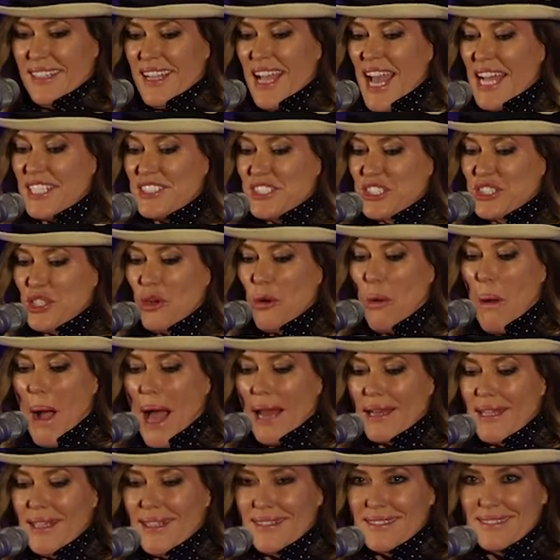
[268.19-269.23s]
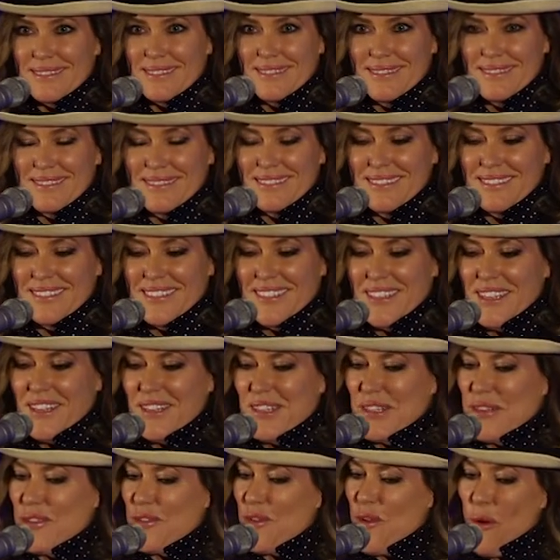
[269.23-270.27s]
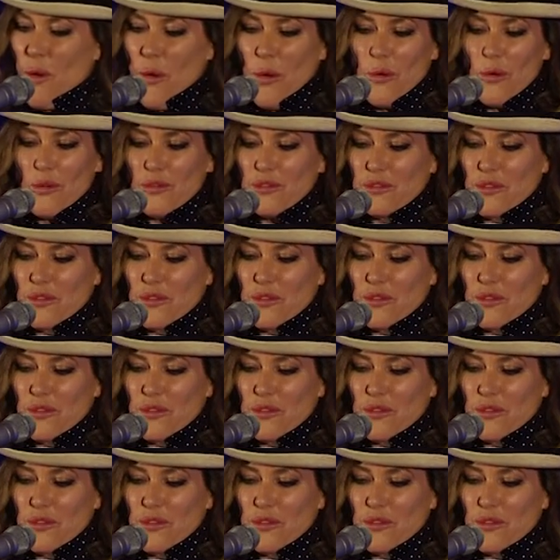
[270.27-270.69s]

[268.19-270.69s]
And Joe Allen. No